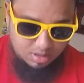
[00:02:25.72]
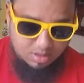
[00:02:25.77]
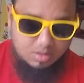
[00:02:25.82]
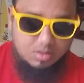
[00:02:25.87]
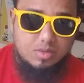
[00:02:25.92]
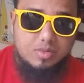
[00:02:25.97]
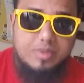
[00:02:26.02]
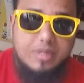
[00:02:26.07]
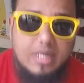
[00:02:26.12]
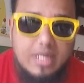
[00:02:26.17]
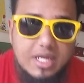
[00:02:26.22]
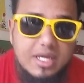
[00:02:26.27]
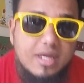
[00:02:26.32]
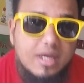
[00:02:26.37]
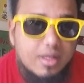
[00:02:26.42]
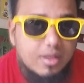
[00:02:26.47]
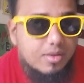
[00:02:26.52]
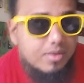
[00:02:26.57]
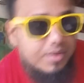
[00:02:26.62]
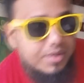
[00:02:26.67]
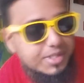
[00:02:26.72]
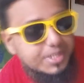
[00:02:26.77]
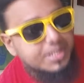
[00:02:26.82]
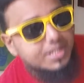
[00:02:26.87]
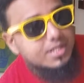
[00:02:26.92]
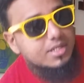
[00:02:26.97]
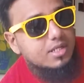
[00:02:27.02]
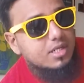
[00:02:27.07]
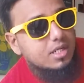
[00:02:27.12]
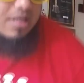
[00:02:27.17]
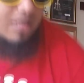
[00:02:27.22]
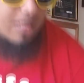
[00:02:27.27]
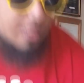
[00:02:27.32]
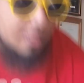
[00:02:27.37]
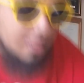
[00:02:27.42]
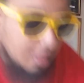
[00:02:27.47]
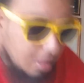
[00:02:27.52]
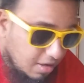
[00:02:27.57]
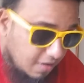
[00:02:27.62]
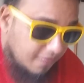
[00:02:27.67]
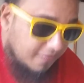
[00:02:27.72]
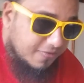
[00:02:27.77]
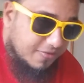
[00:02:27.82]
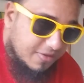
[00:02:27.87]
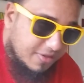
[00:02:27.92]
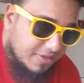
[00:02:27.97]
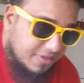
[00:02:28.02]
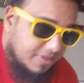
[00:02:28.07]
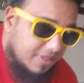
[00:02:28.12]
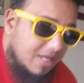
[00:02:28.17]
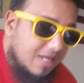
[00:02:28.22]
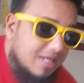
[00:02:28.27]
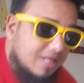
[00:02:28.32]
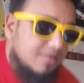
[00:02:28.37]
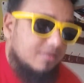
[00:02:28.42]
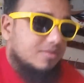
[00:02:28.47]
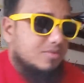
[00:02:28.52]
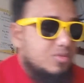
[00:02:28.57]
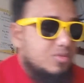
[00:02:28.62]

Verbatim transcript: we'll be late otherwise. And then after that,